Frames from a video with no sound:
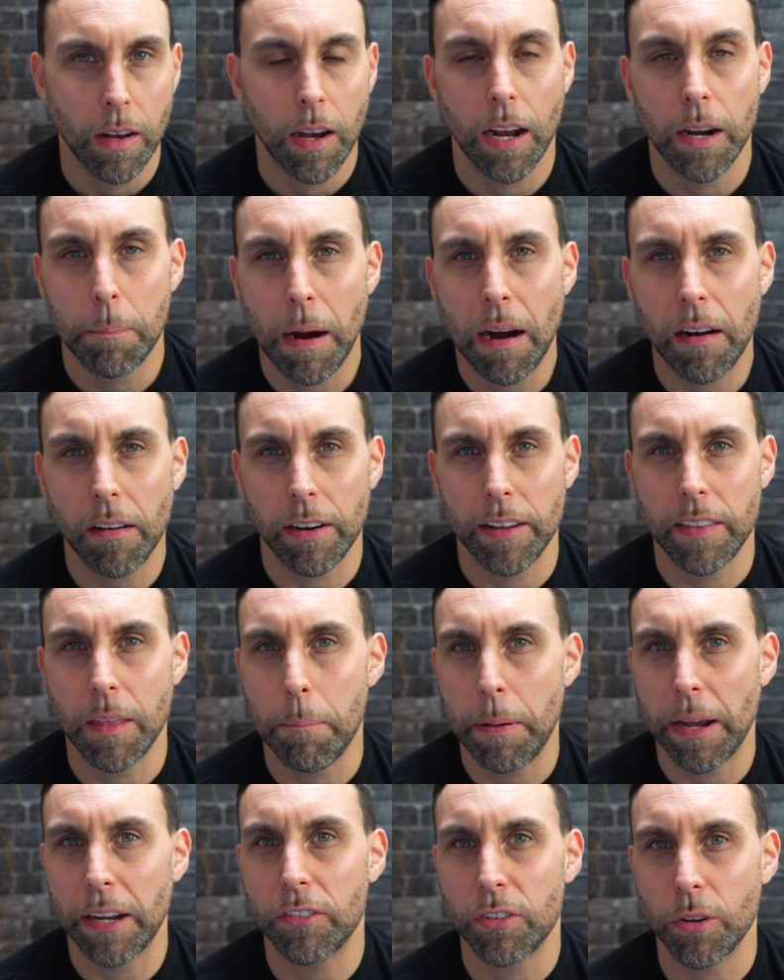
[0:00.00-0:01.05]
apparently the
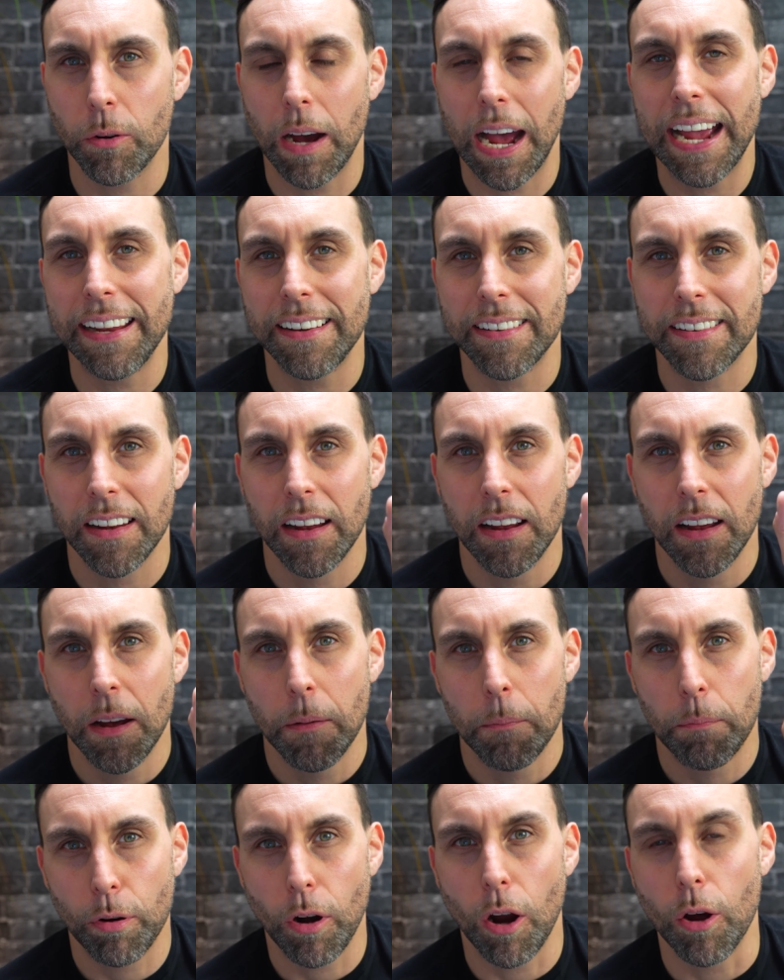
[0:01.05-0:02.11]
Pixel 8
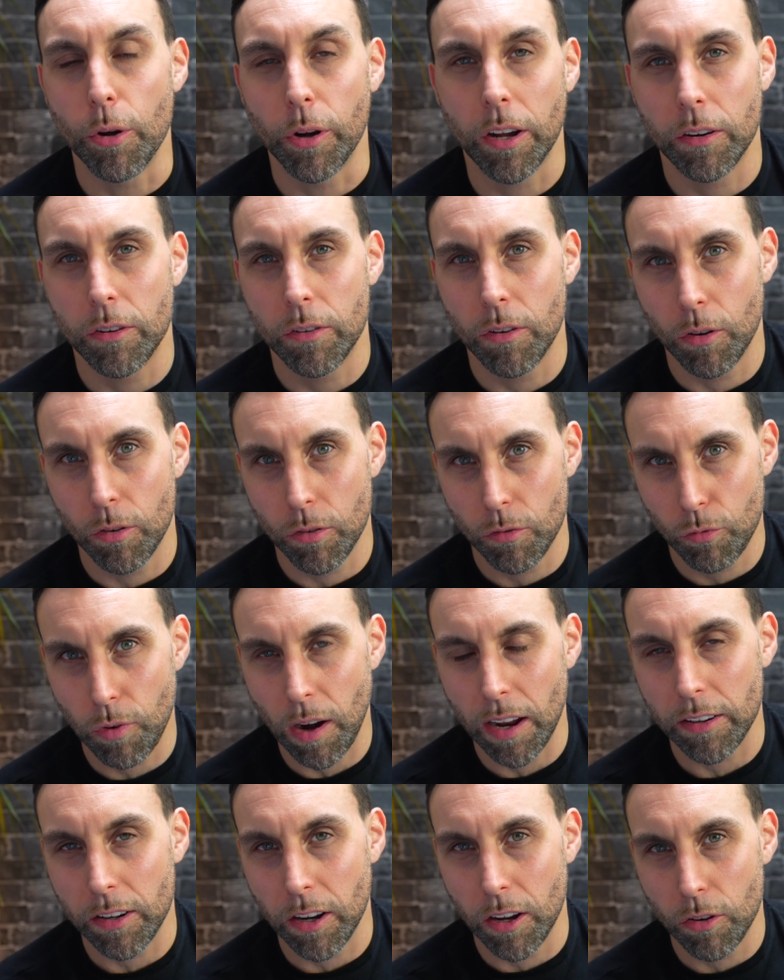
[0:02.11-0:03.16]
Pro can
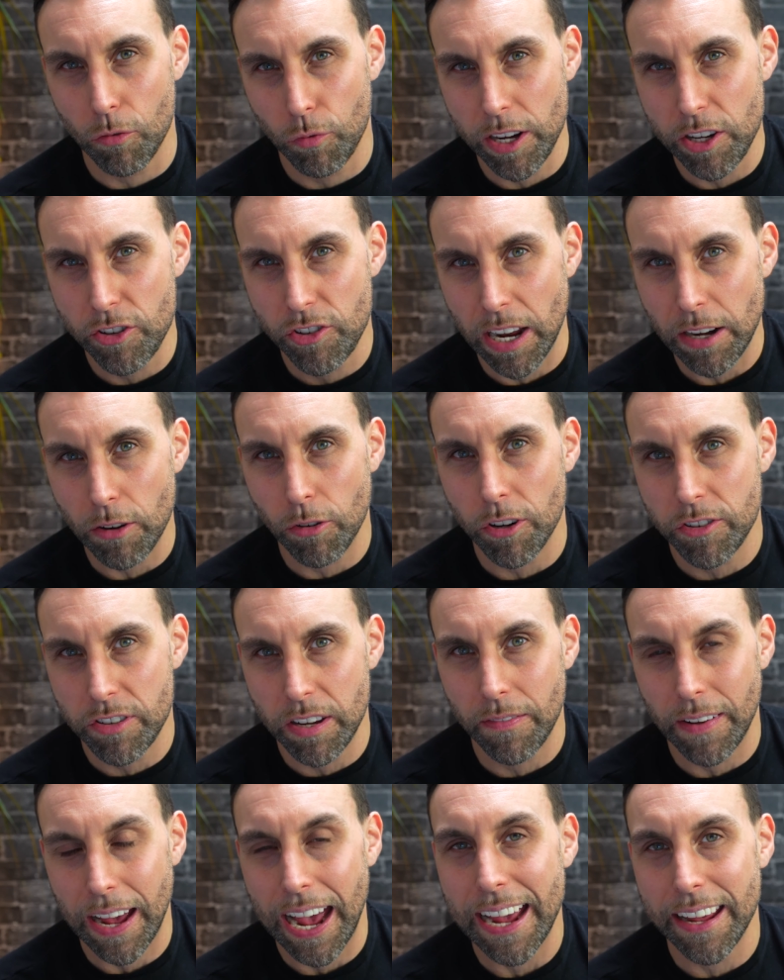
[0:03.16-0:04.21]
run regenerative
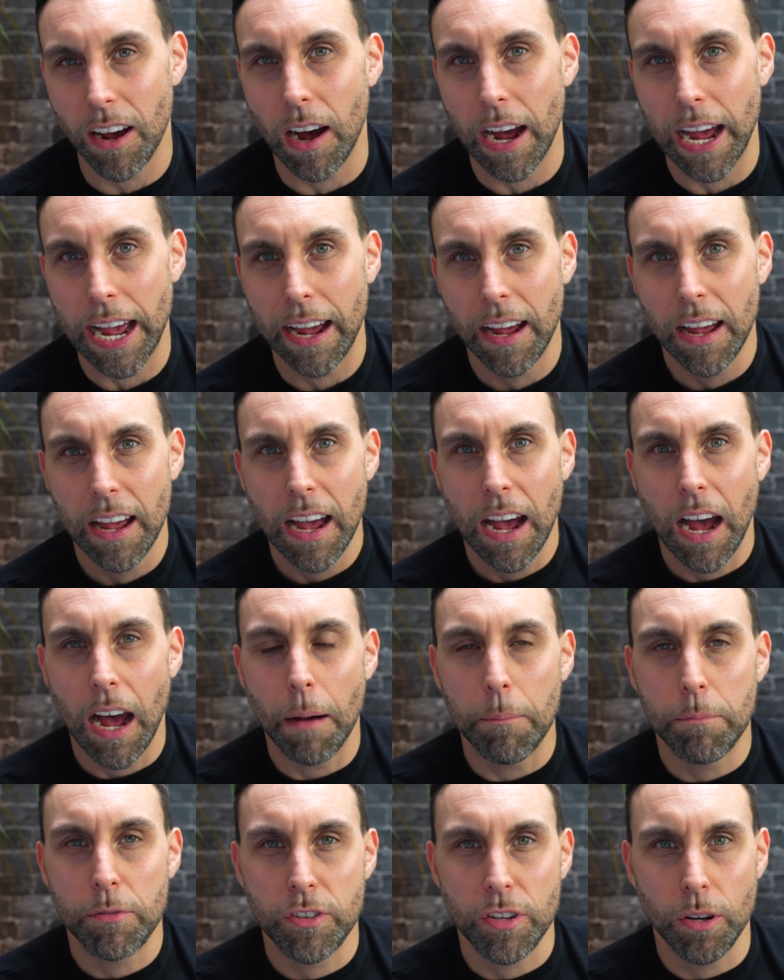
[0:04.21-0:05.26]
AI
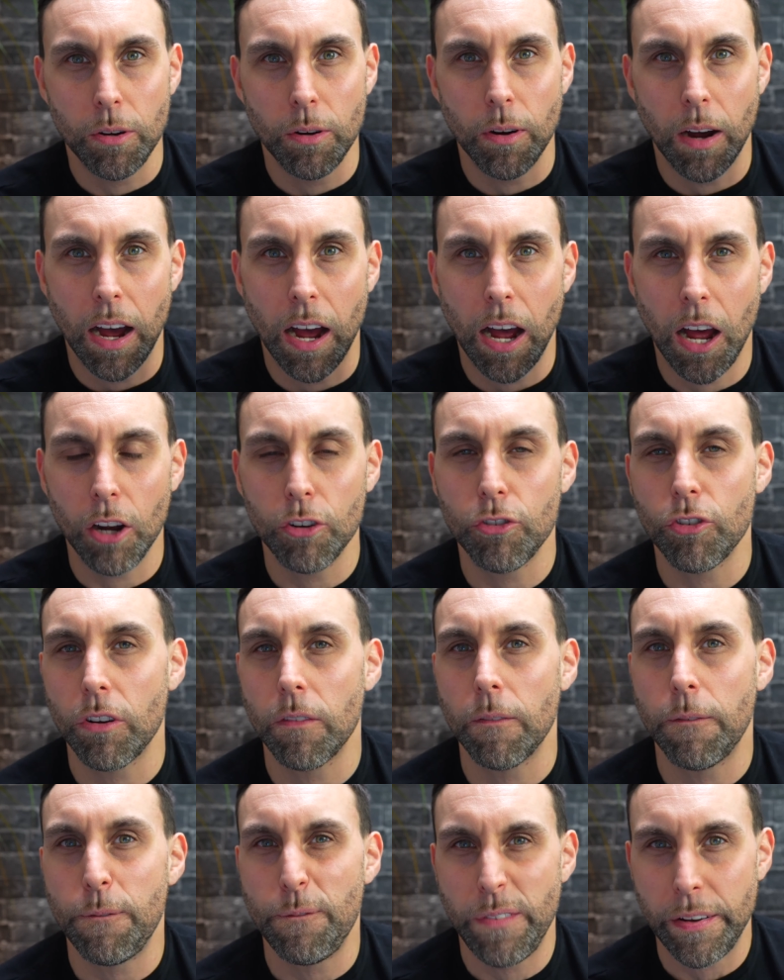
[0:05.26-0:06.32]
up to
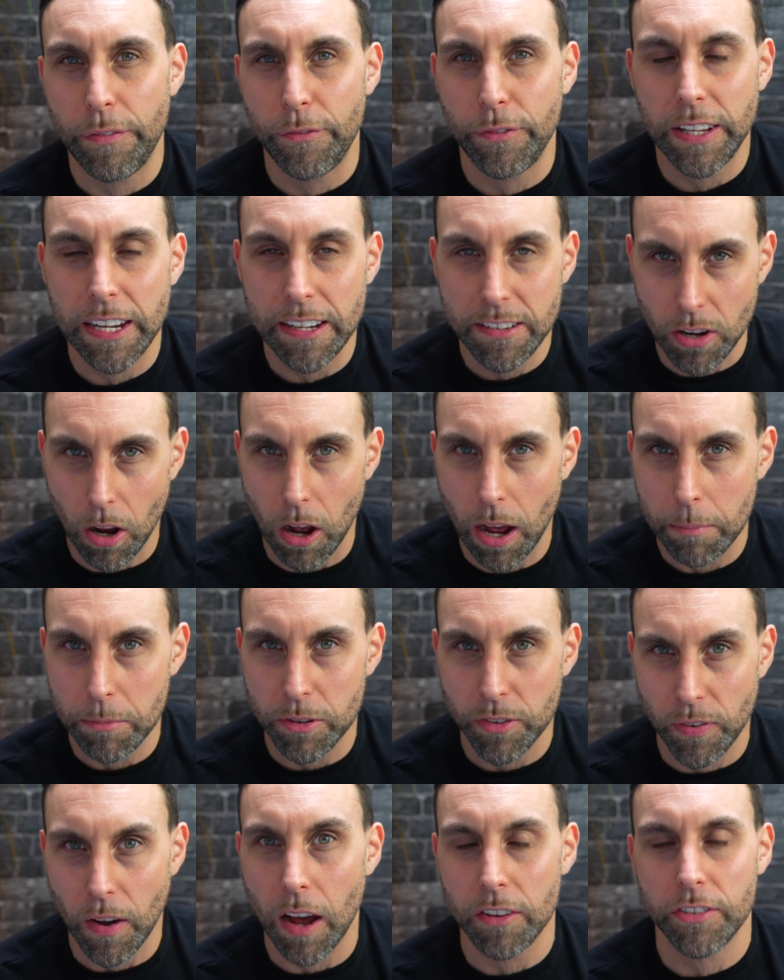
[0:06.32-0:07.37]
150 times
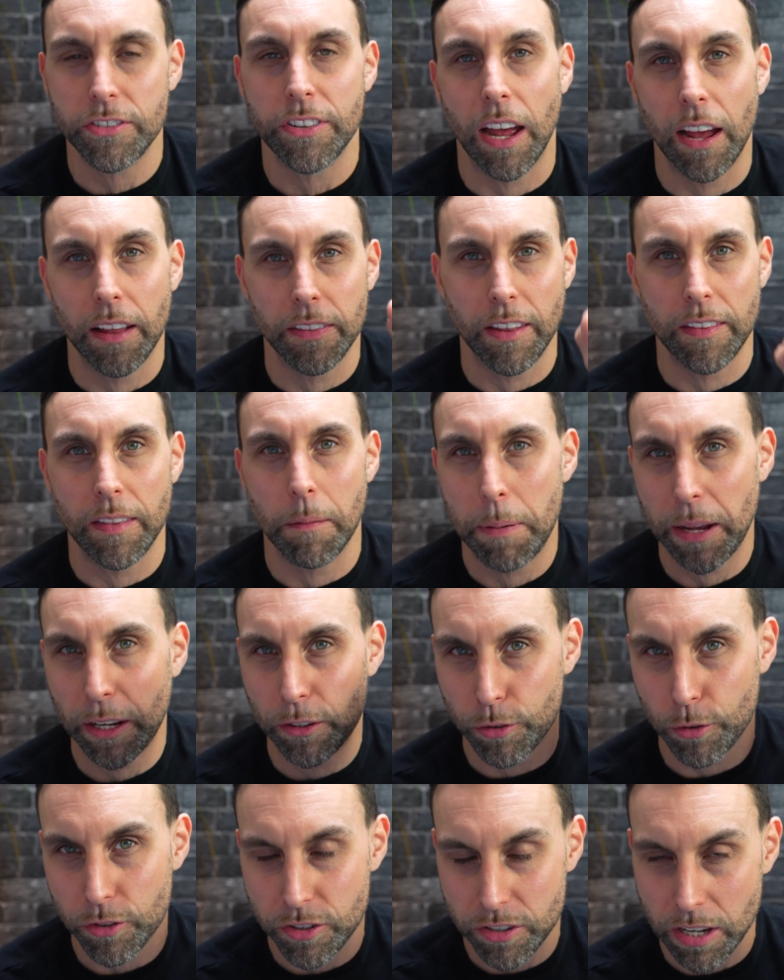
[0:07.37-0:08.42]
faster than the
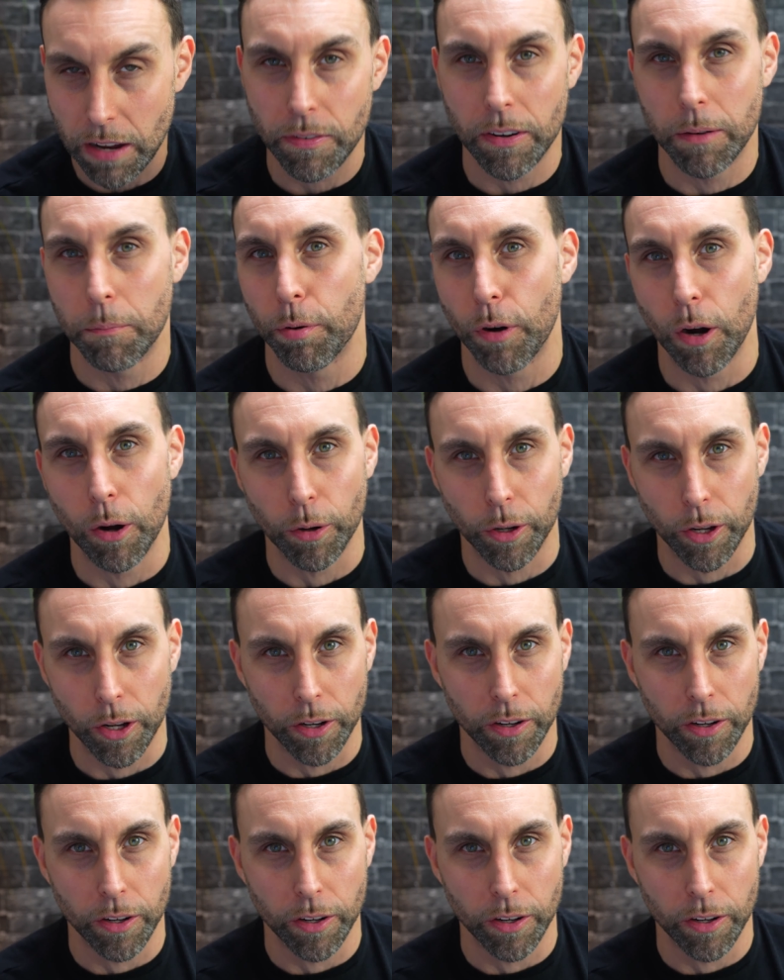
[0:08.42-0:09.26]
Pixel 7 Pro could.